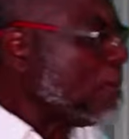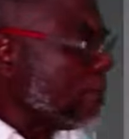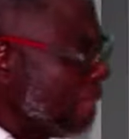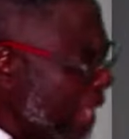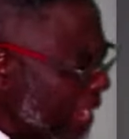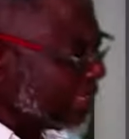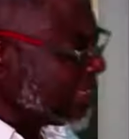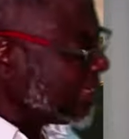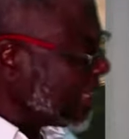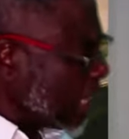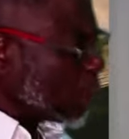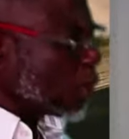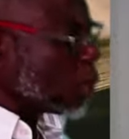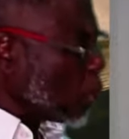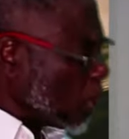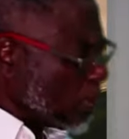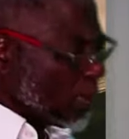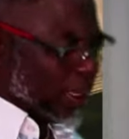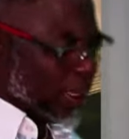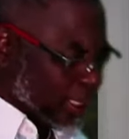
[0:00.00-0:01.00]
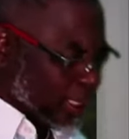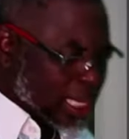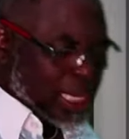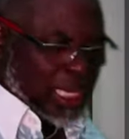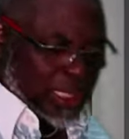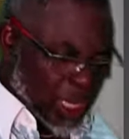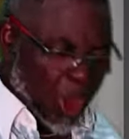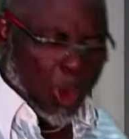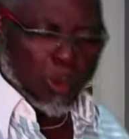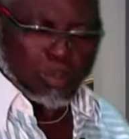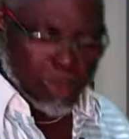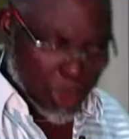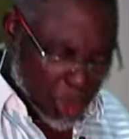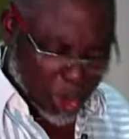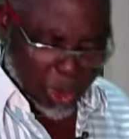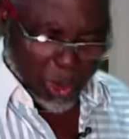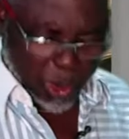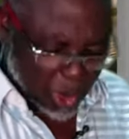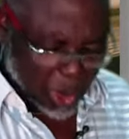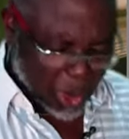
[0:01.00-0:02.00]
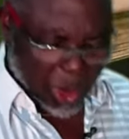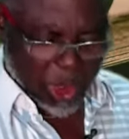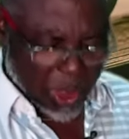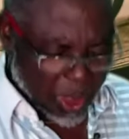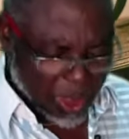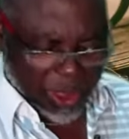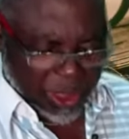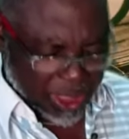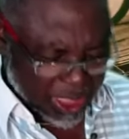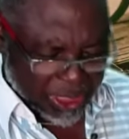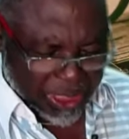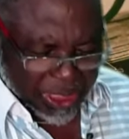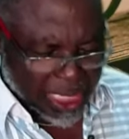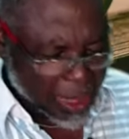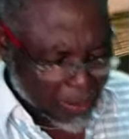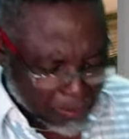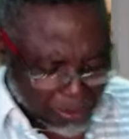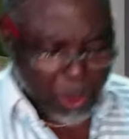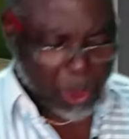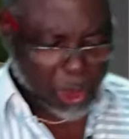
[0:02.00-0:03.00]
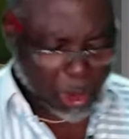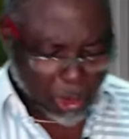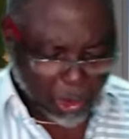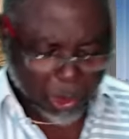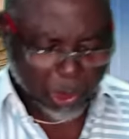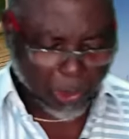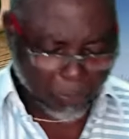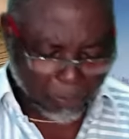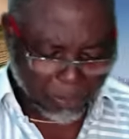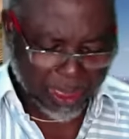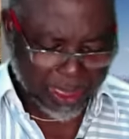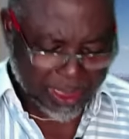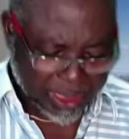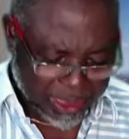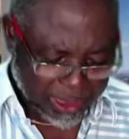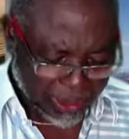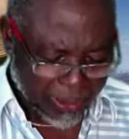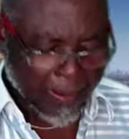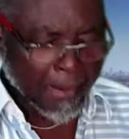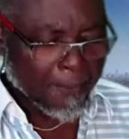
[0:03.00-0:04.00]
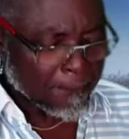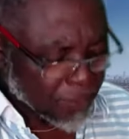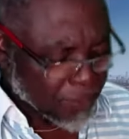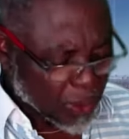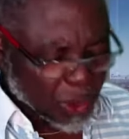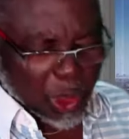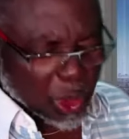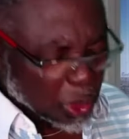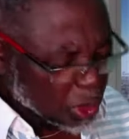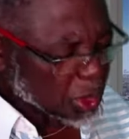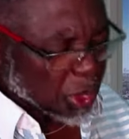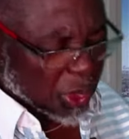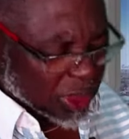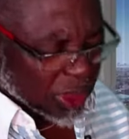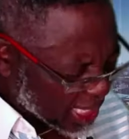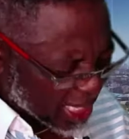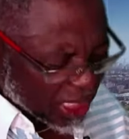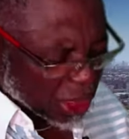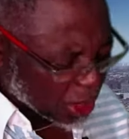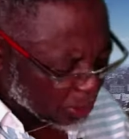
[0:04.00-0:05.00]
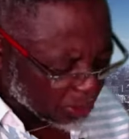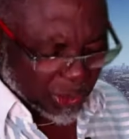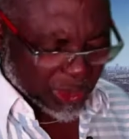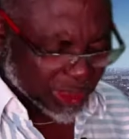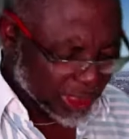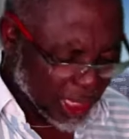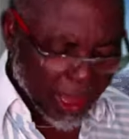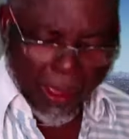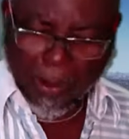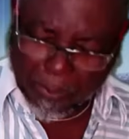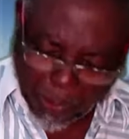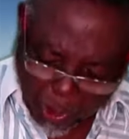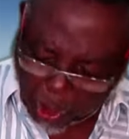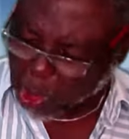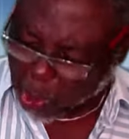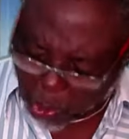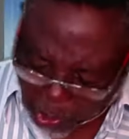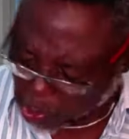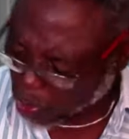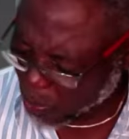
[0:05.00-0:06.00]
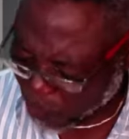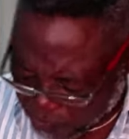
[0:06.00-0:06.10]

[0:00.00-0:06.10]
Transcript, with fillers: man, that woman, that will push you to success, push you to blessing, push you to testimony, push you to